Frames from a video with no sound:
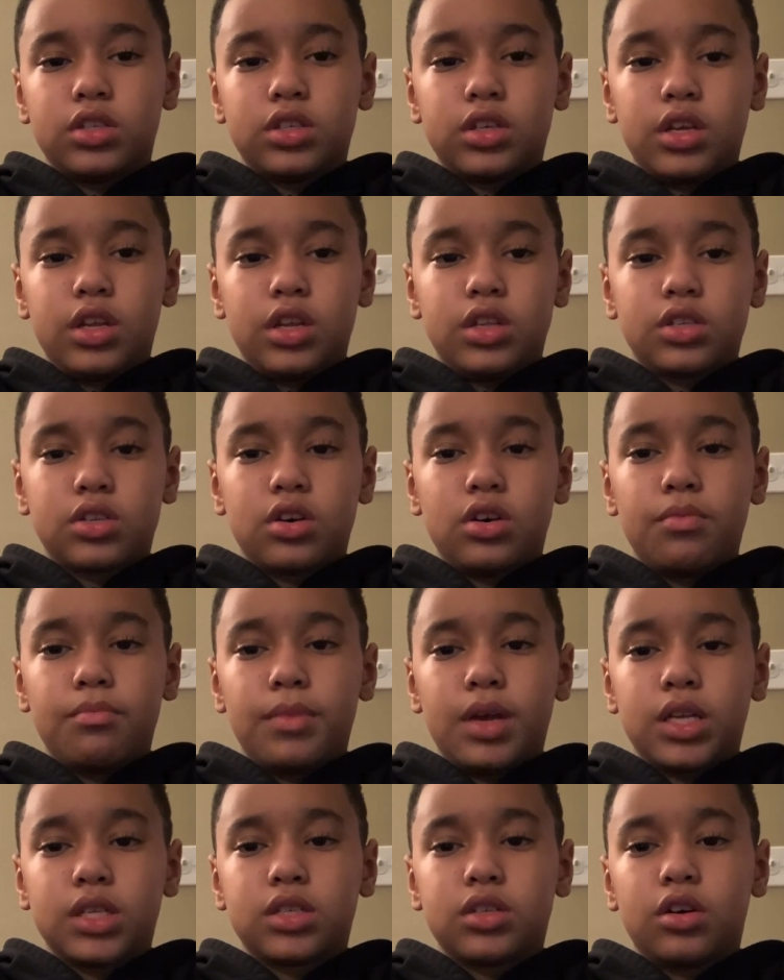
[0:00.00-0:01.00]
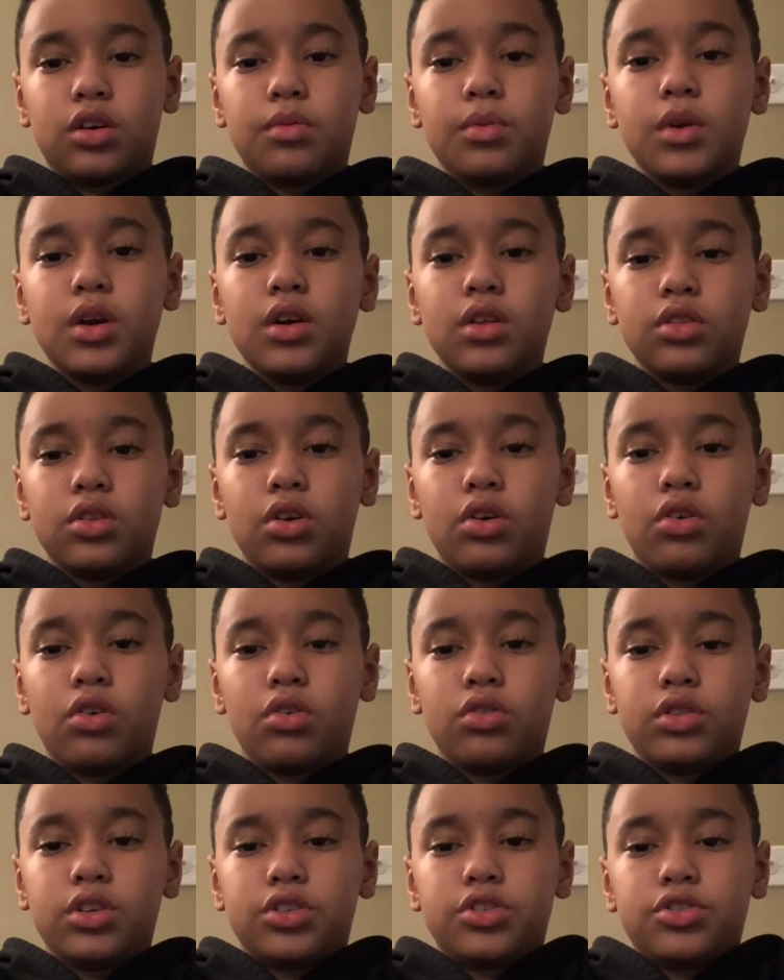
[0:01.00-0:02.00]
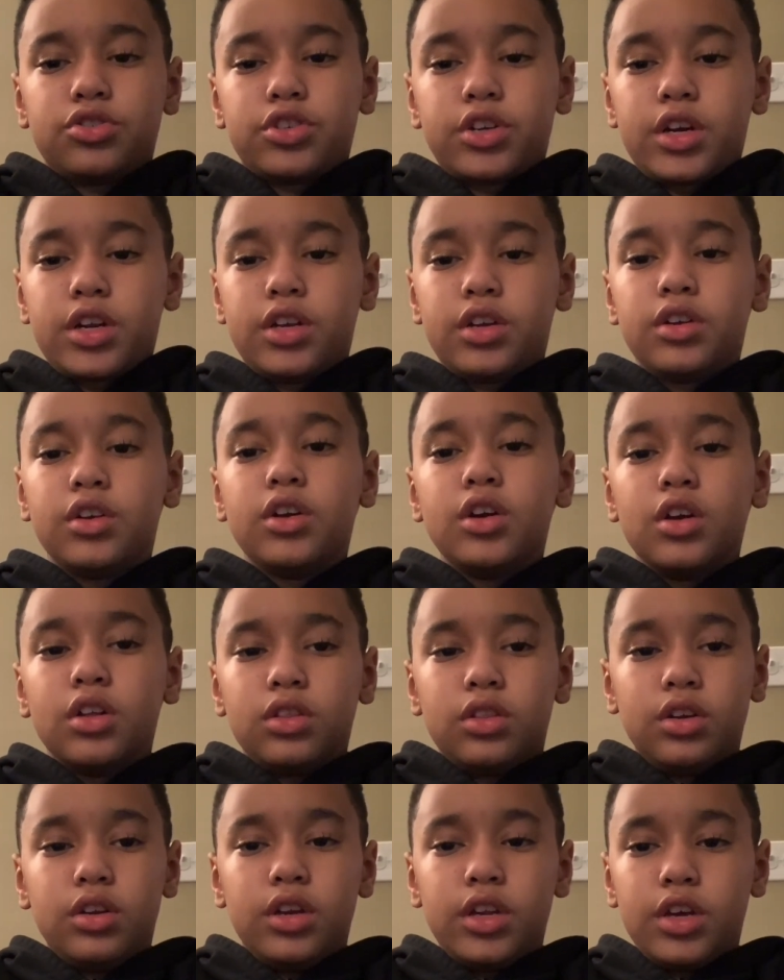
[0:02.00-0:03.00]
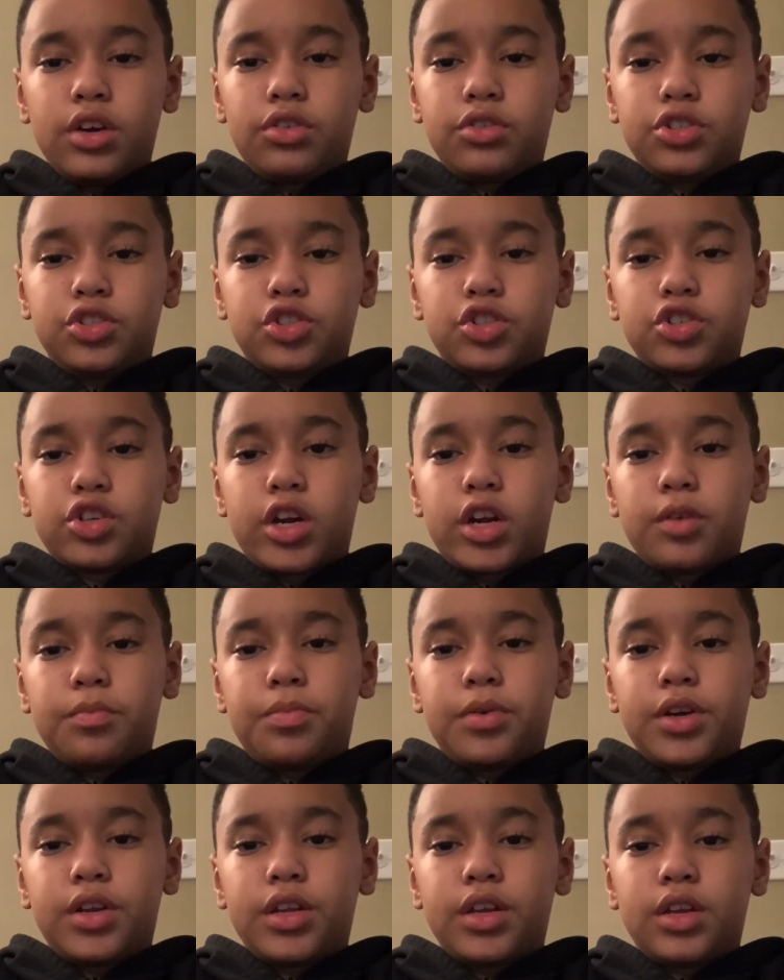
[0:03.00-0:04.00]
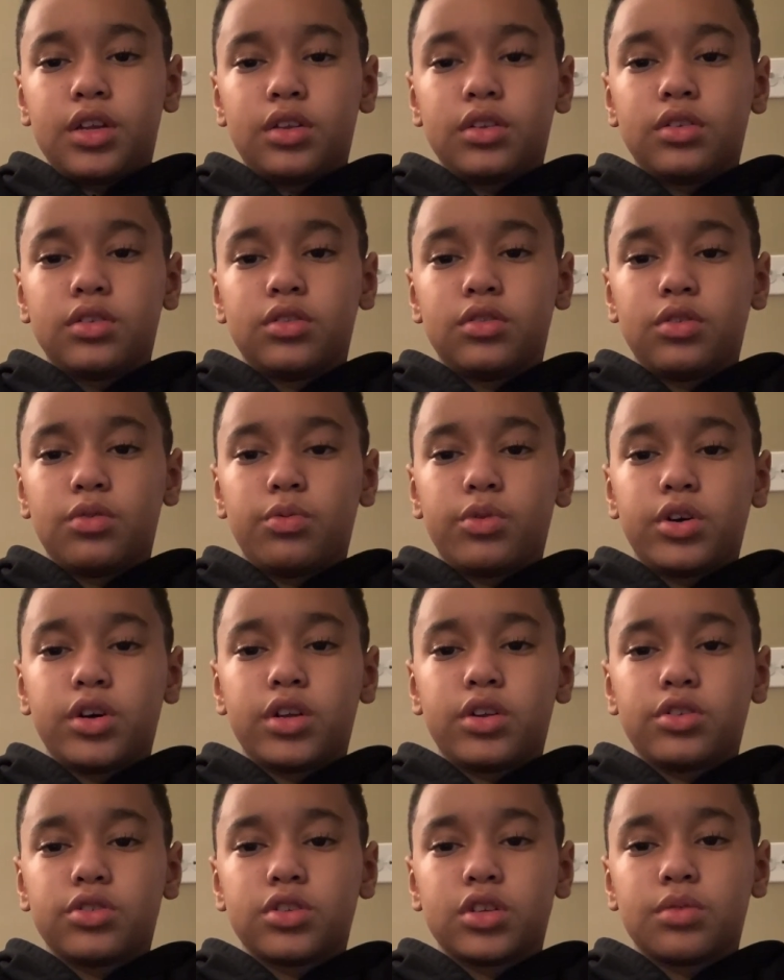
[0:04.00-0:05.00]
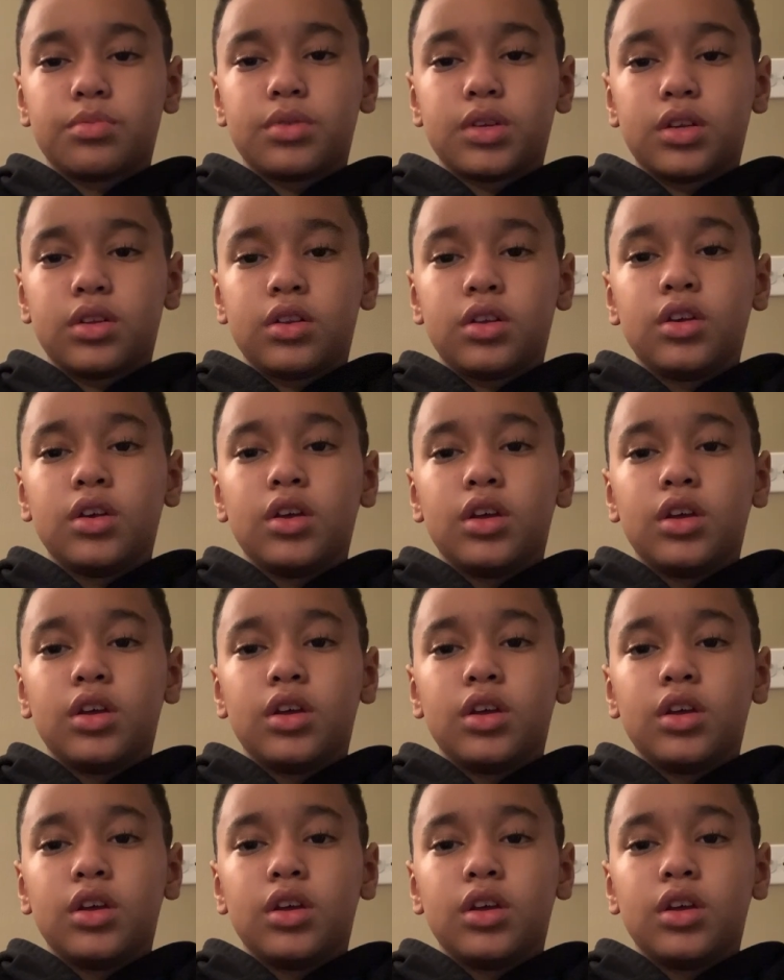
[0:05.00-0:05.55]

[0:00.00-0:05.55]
then it's gonna mess up the hole that the nail that you're trying to put in the wood or something.